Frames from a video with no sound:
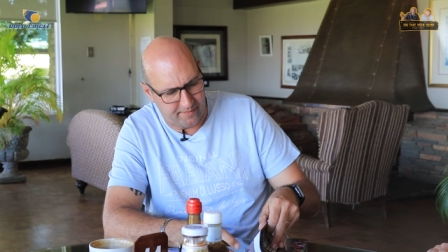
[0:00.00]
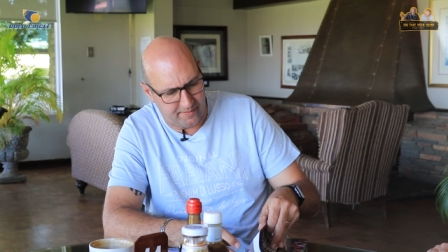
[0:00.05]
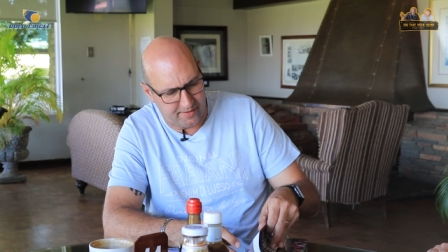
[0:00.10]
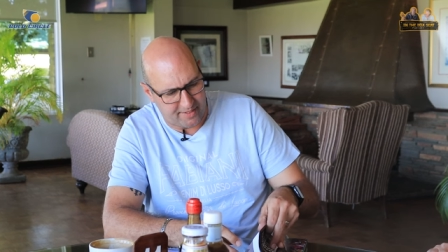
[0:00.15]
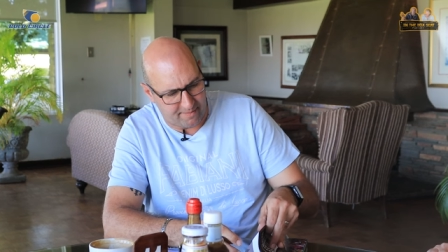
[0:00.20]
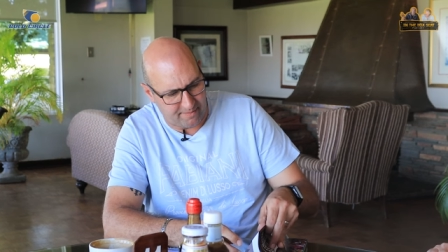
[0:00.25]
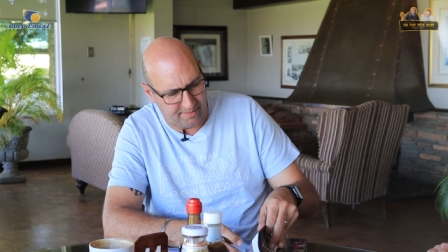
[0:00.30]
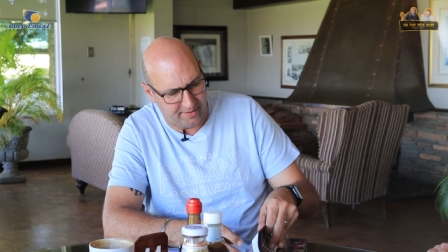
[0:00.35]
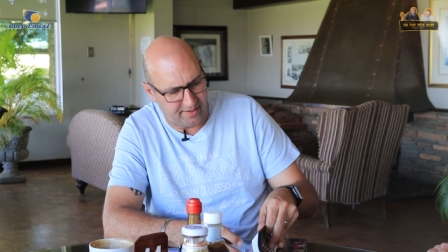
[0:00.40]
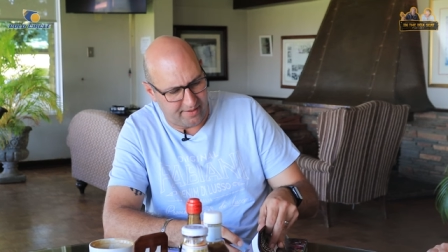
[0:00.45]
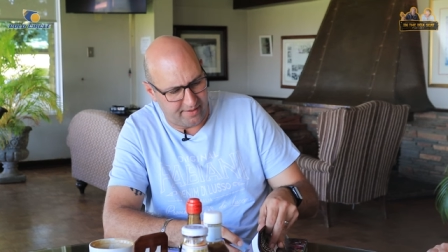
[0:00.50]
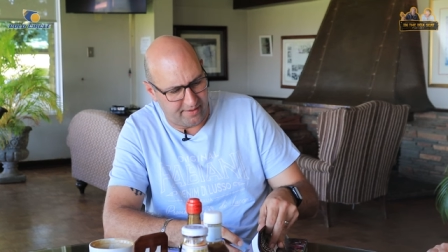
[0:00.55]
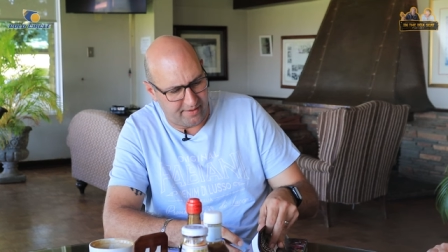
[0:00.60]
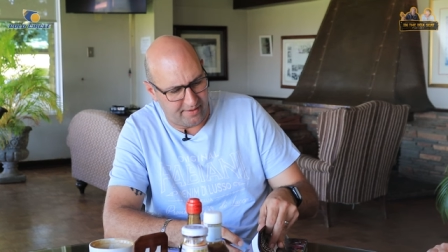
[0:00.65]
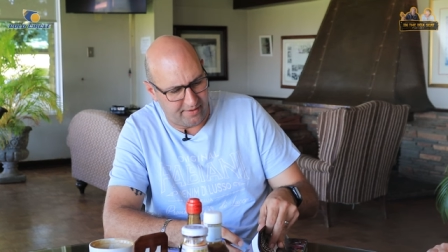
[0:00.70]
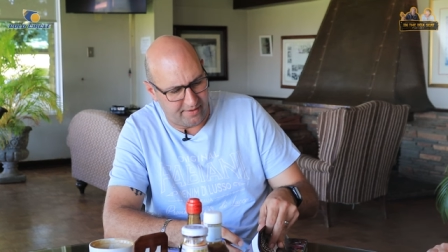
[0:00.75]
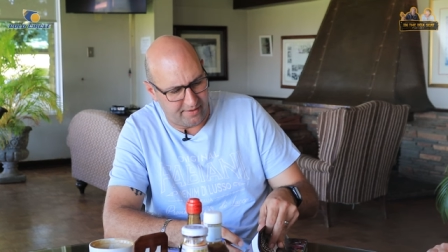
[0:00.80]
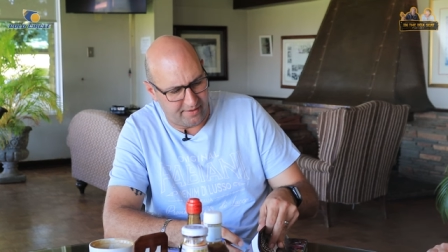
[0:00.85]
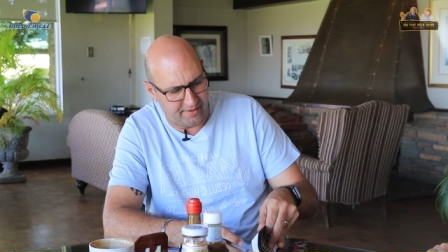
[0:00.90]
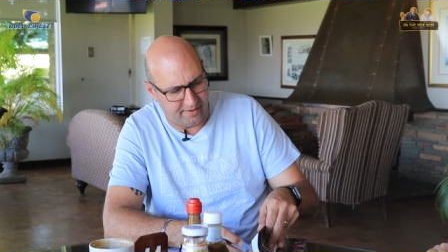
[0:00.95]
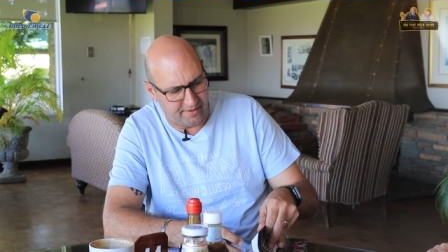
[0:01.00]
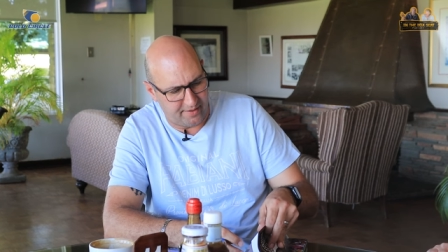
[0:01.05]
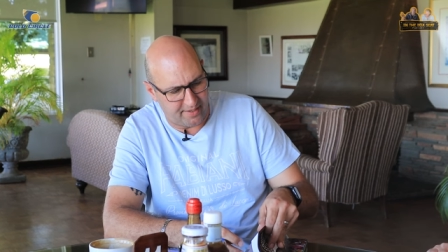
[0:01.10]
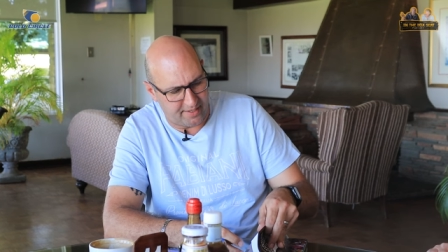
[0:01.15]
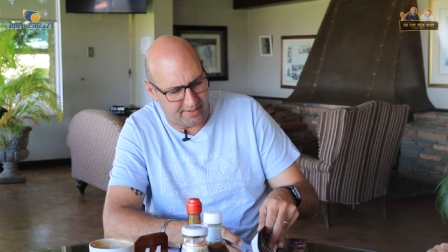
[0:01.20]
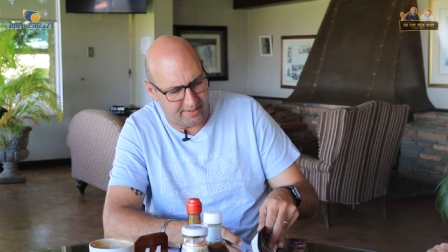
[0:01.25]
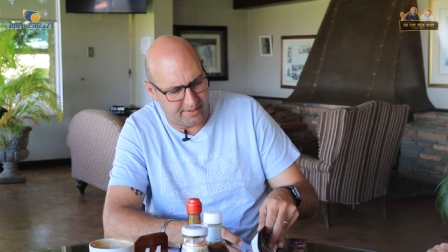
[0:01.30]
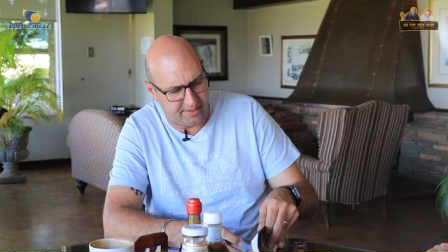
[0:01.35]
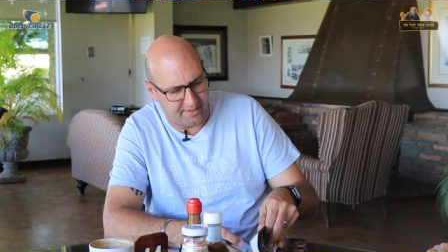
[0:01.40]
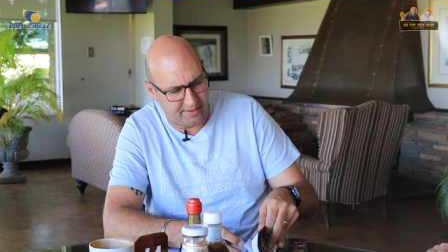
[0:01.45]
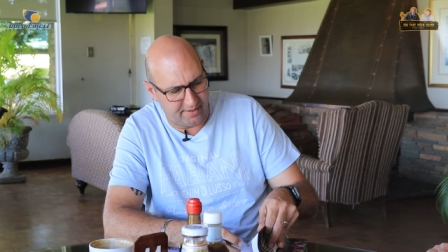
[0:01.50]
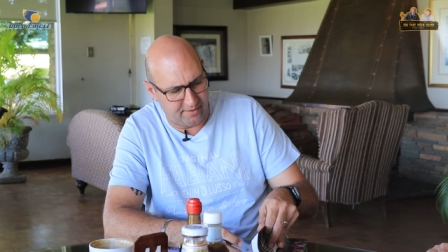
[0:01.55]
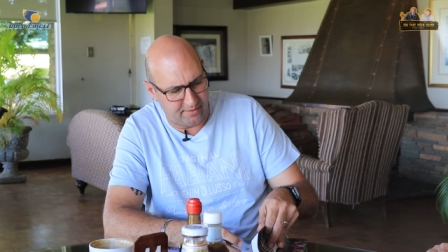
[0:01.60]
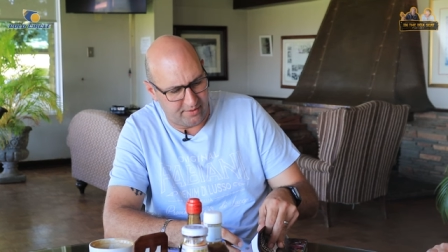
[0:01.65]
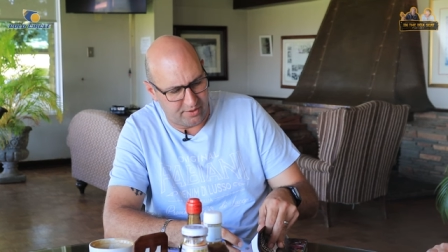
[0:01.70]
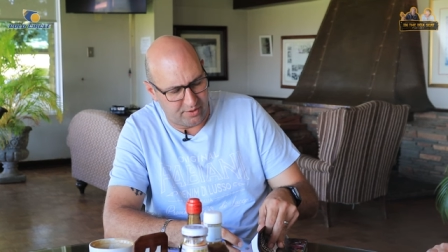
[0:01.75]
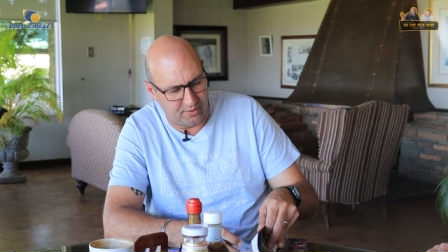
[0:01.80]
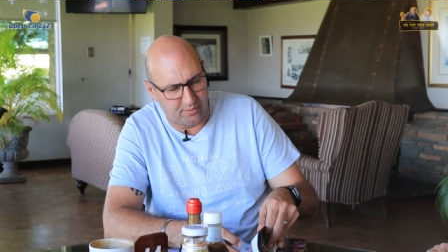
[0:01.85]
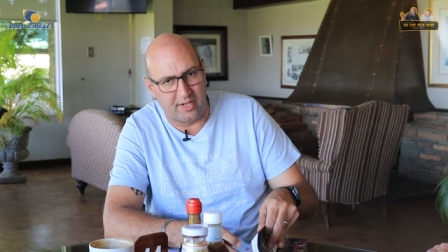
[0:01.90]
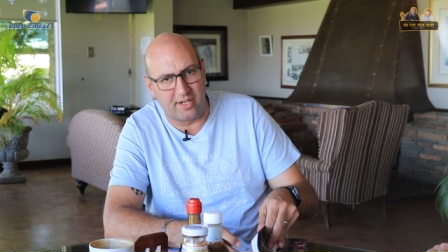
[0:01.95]
something that
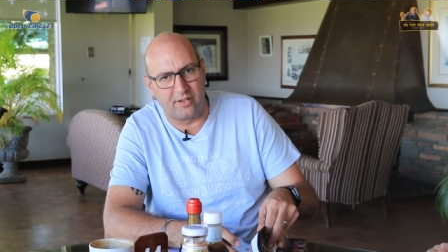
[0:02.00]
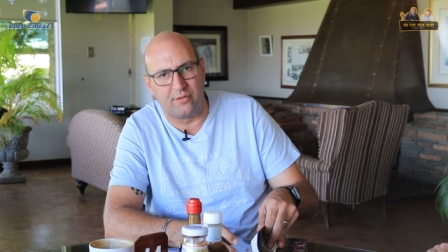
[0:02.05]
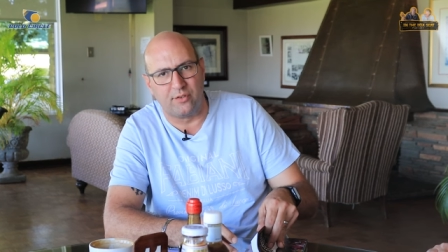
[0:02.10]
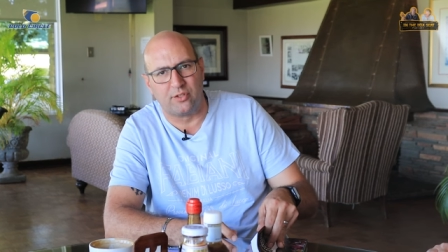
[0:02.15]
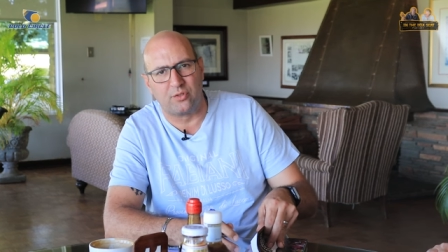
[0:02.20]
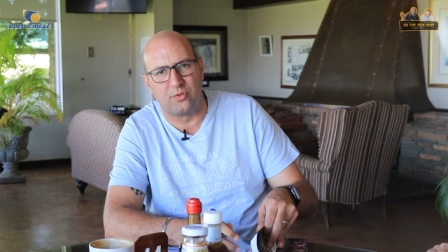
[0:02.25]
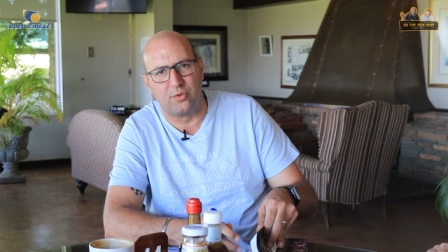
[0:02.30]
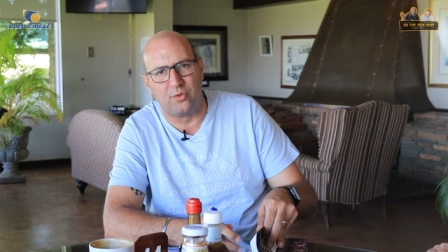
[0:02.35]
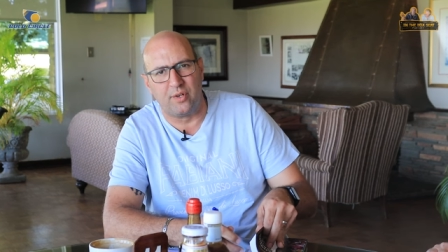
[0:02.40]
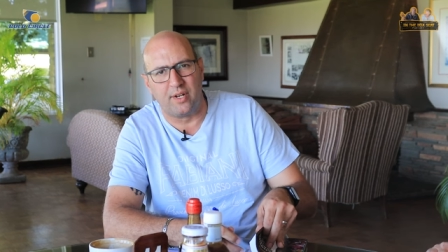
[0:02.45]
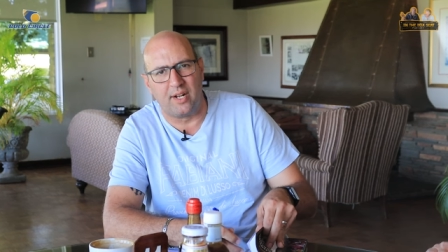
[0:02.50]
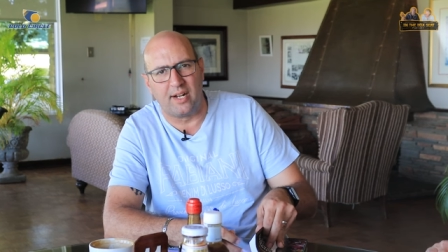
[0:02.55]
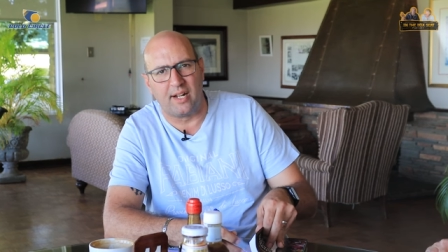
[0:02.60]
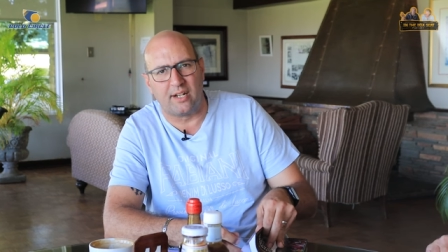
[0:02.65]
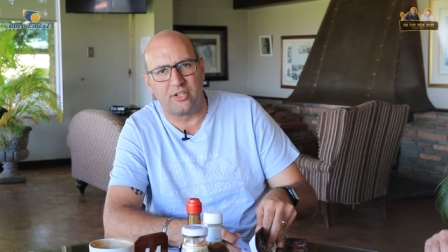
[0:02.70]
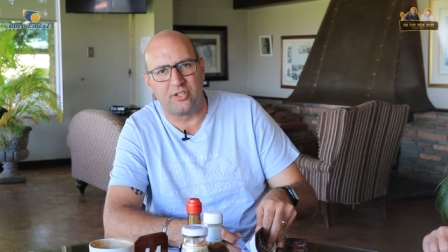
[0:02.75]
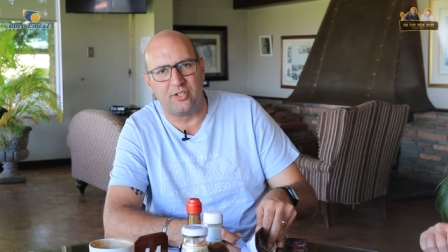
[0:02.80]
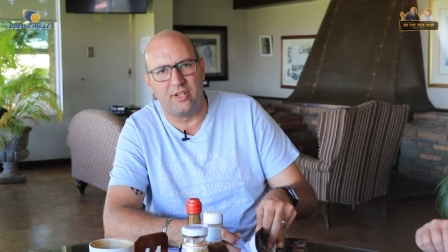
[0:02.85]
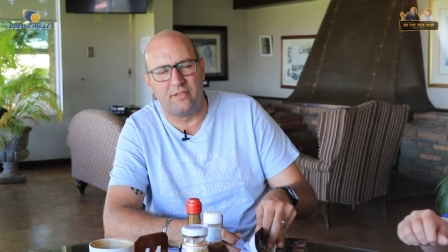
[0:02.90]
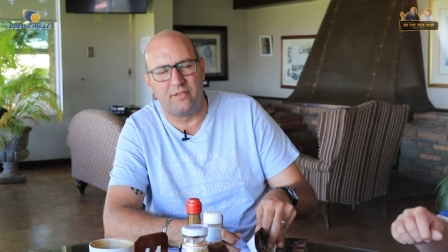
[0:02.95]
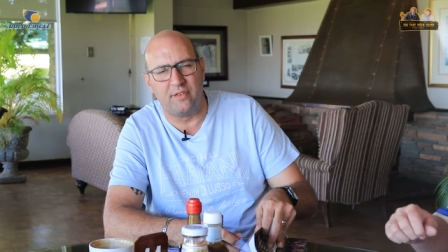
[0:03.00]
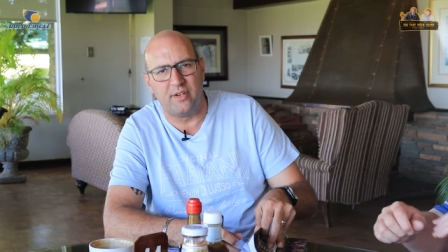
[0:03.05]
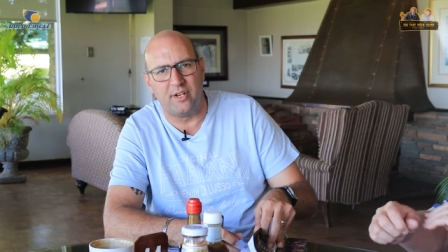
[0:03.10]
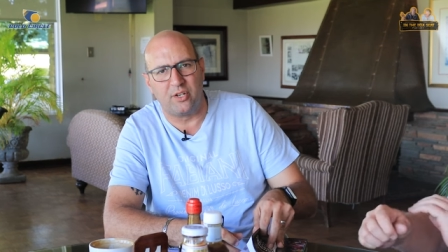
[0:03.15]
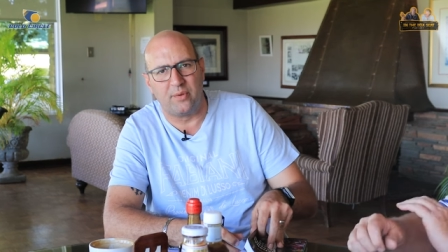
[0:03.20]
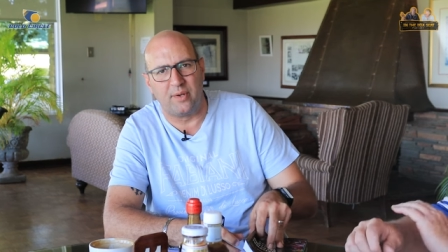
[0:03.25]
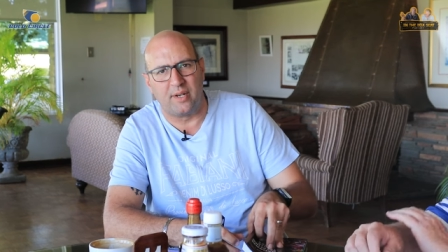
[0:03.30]
was a wonderful story, and I'll share it very